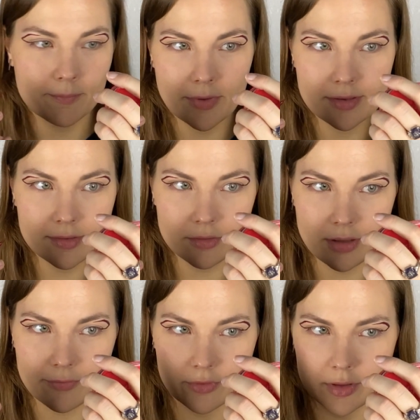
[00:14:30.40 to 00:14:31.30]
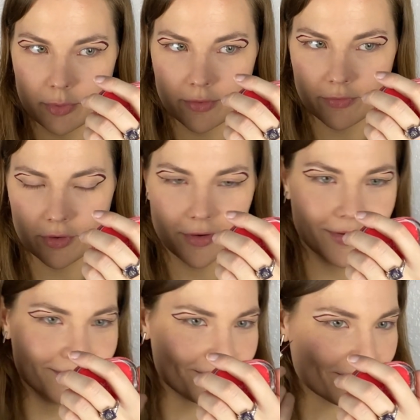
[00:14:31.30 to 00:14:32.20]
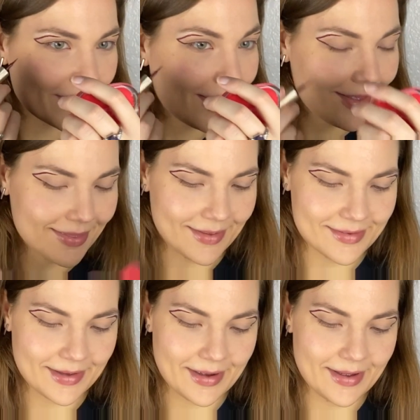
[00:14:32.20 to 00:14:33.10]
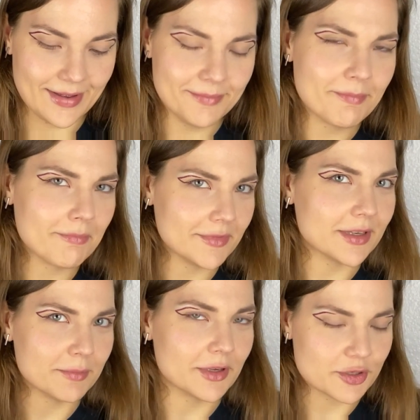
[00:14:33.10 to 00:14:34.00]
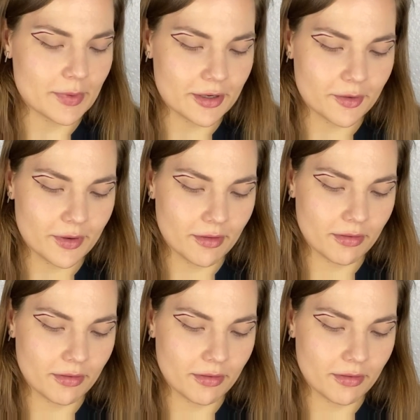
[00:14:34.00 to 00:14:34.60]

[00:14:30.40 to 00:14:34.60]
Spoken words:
I still definitely prefer this eye. Did much better with